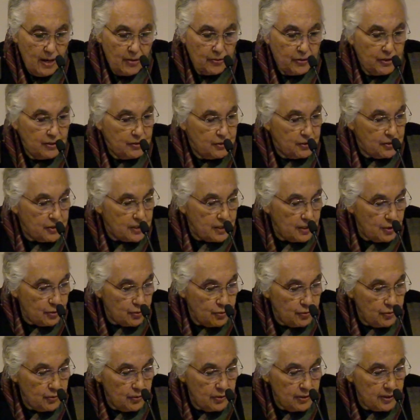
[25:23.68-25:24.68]
The
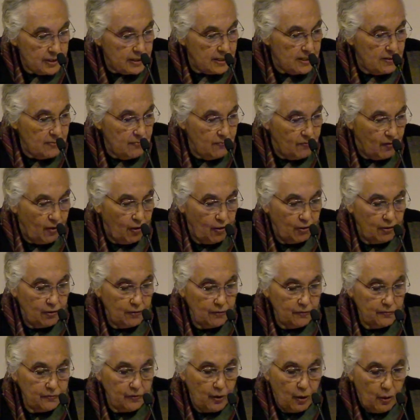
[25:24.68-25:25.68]
decisions
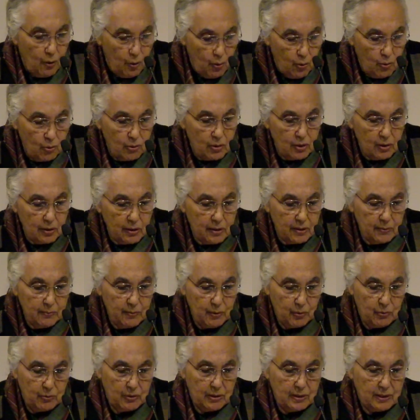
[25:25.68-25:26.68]
involve local
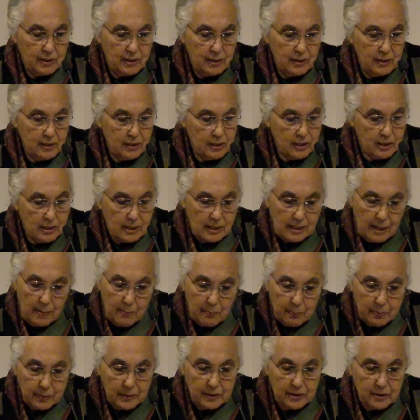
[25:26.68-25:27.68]
communities,
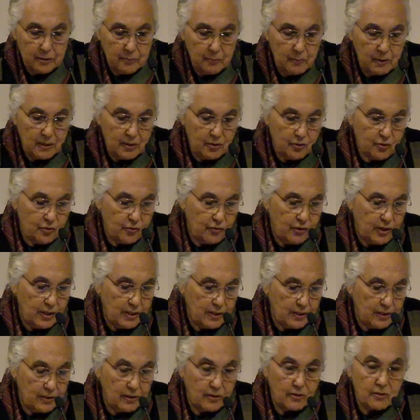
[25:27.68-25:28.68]
temple
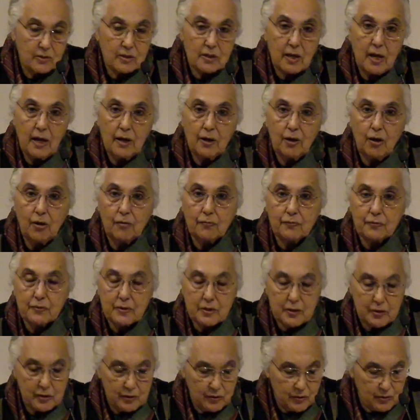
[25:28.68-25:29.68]
administrators, and
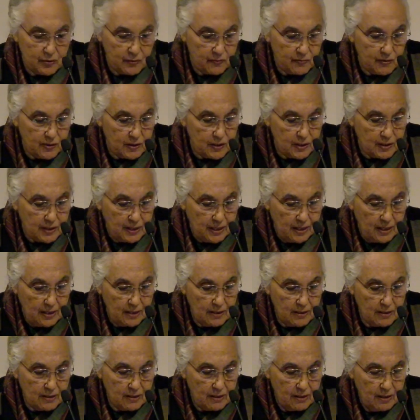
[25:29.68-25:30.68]
officers of the
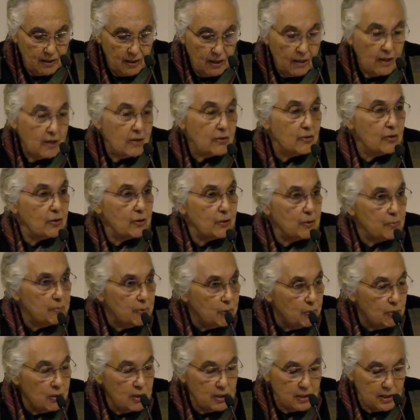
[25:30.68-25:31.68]
state. The
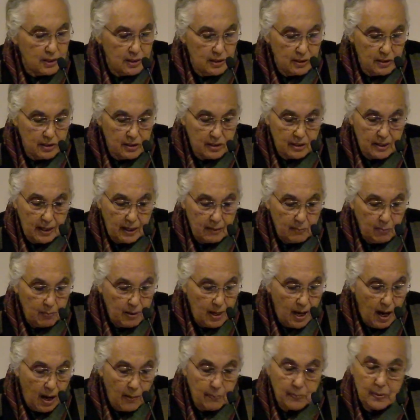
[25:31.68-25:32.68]
communities can
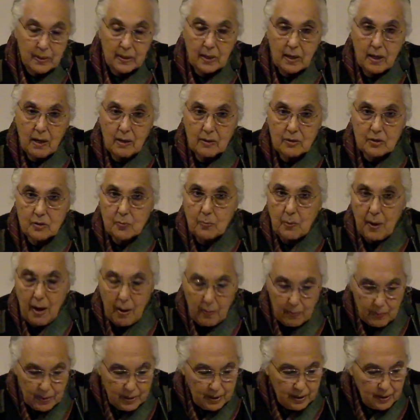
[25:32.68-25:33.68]
be upper caste
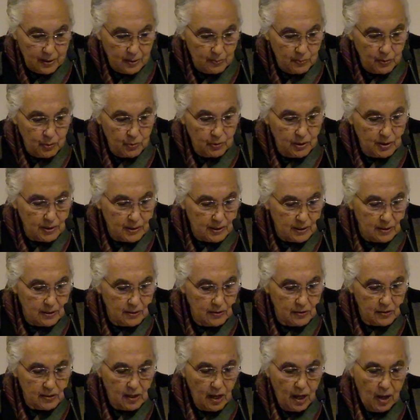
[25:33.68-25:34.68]
Brahmin
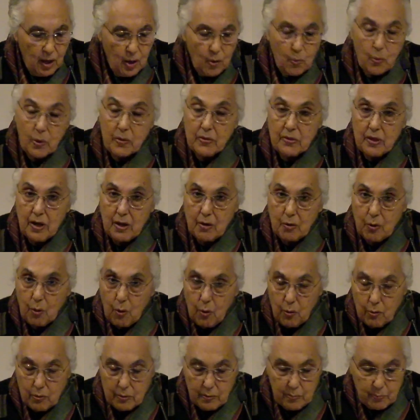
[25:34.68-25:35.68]
communities with their
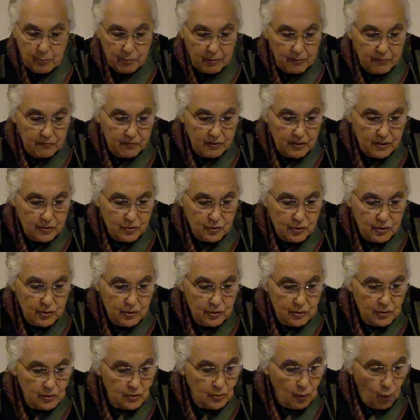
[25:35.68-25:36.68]
own
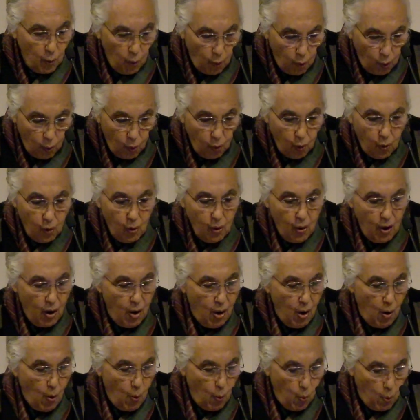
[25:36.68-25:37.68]
privileges or
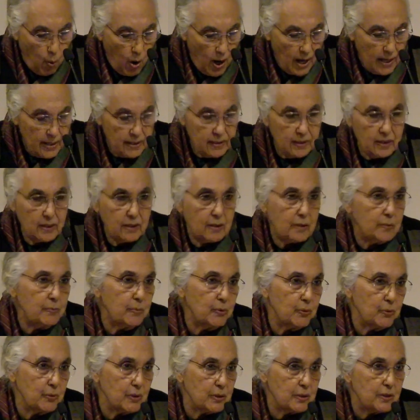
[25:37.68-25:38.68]
wider
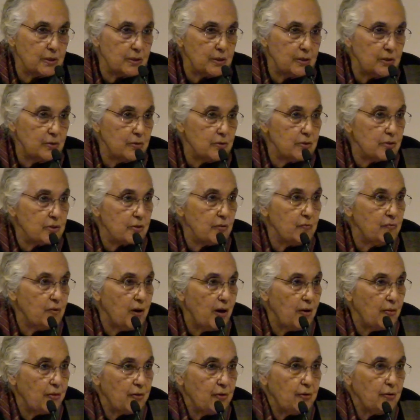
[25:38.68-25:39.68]
communities of
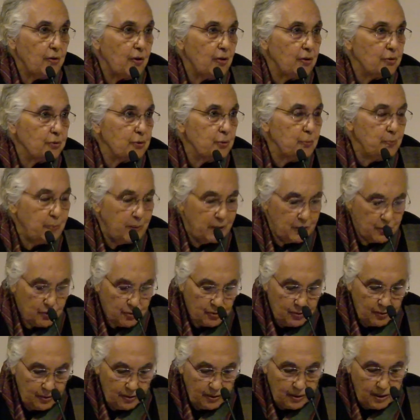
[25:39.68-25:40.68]
other
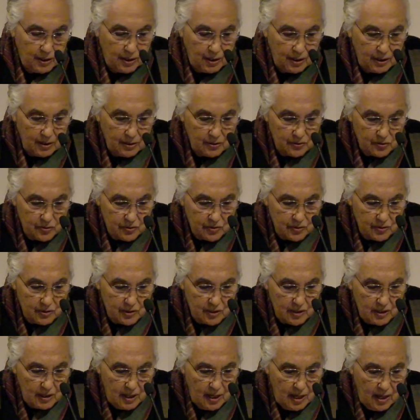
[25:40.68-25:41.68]
occupational
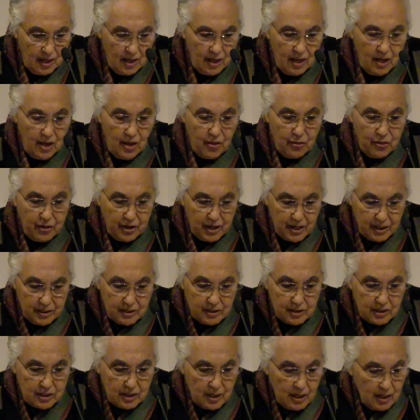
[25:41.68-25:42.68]
castes. The
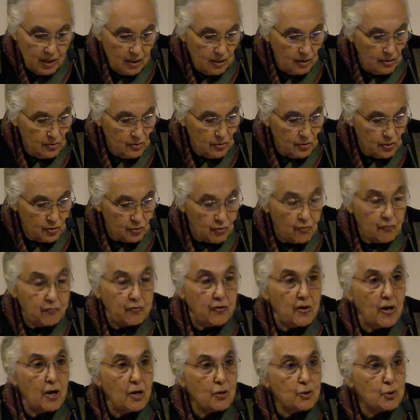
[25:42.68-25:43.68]
concerns
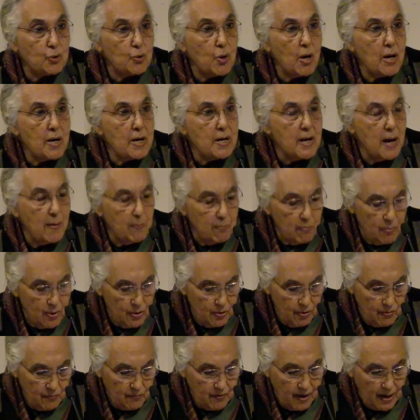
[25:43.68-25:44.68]
refer to a
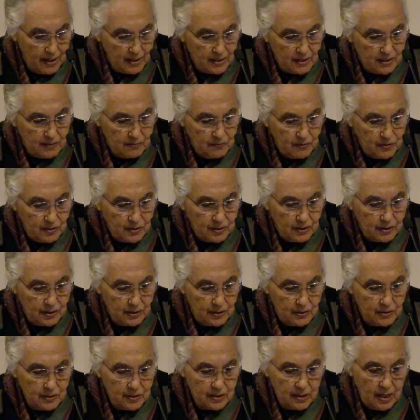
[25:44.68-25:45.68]
number of
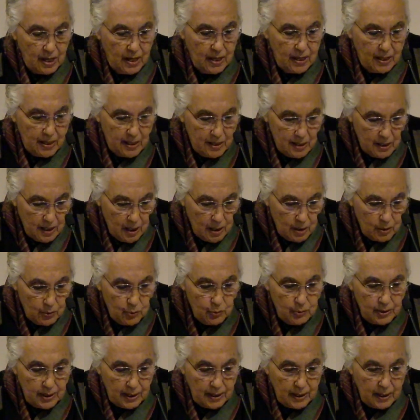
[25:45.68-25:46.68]
activities,
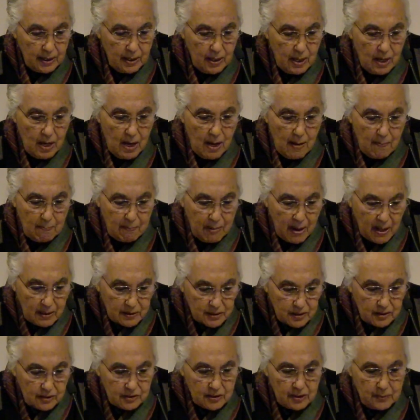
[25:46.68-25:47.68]
including
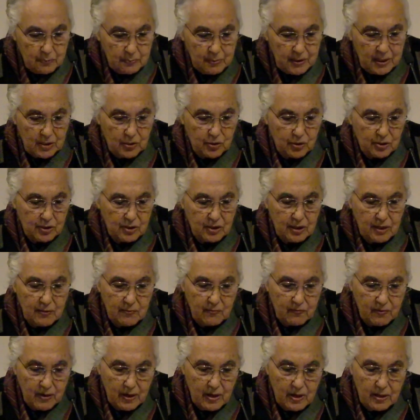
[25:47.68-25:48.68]
participation
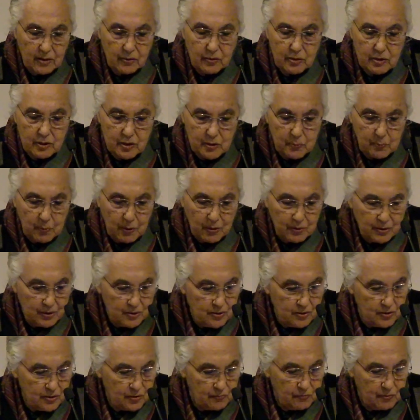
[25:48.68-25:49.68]
in various
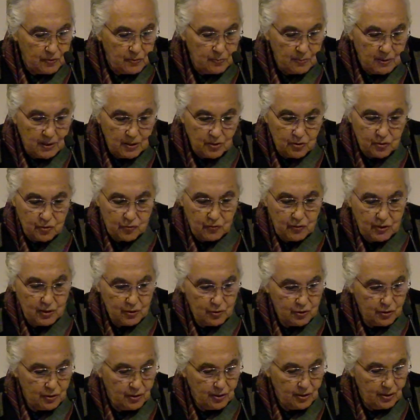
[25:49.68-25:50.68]
bodies of
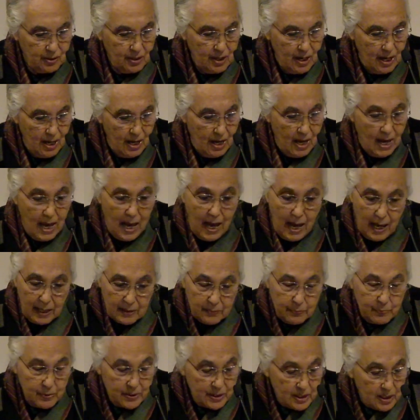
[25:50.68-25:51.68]
administration
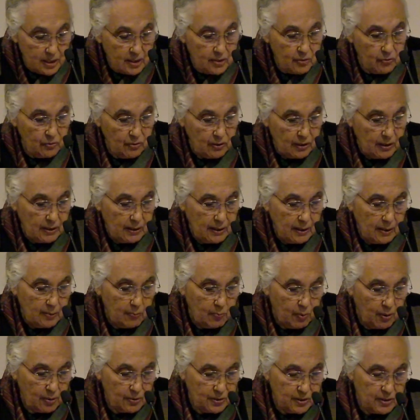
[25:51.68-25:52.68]
and particularly
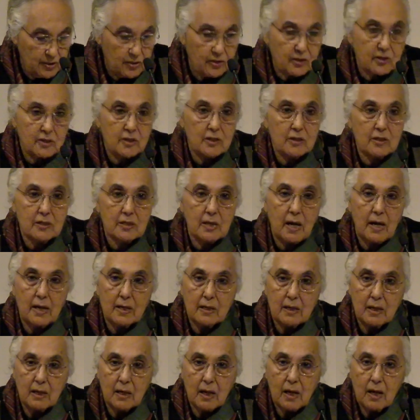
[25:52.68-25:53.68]
bodies
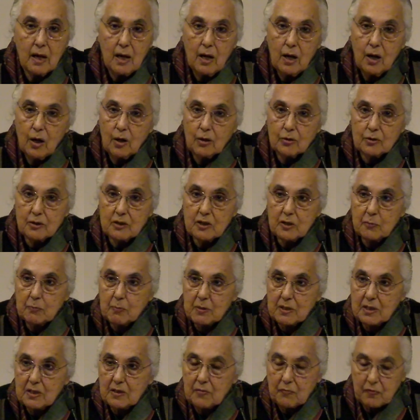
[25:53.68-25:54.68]
deciding on
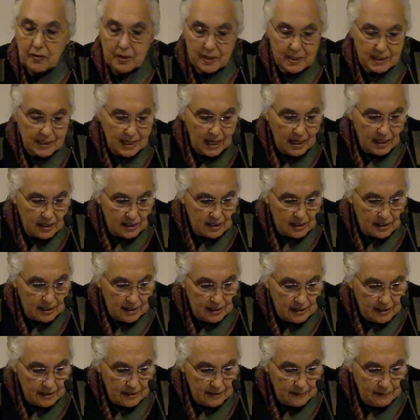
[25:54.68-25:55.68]
specific
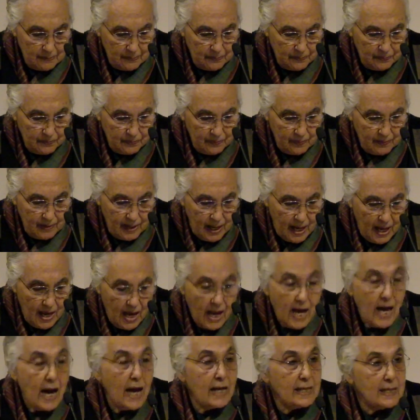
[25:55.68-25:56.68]
taxes
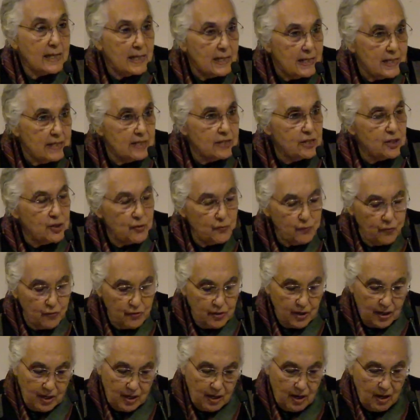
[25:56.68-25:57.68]
at least for
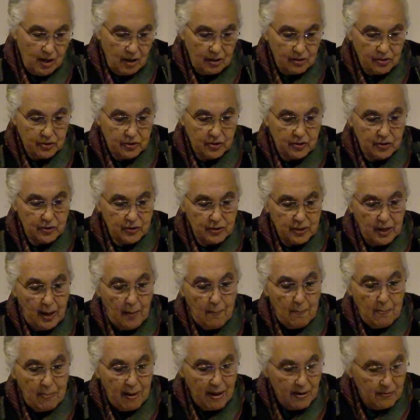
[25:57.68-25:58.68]
the castes
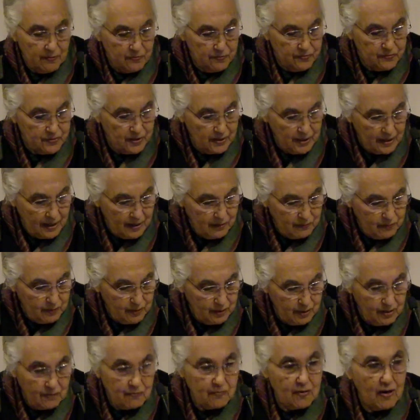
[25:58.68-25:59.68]
above the
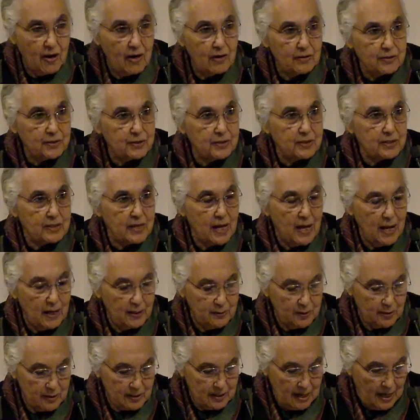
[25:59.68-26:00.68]
level of
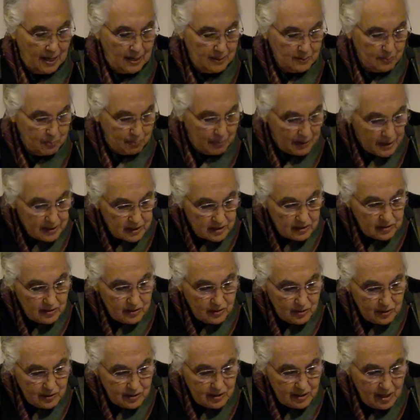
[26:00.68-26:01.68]
artisans and
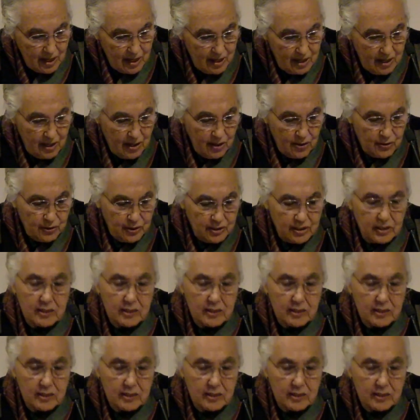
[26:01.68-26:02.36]
peasants, the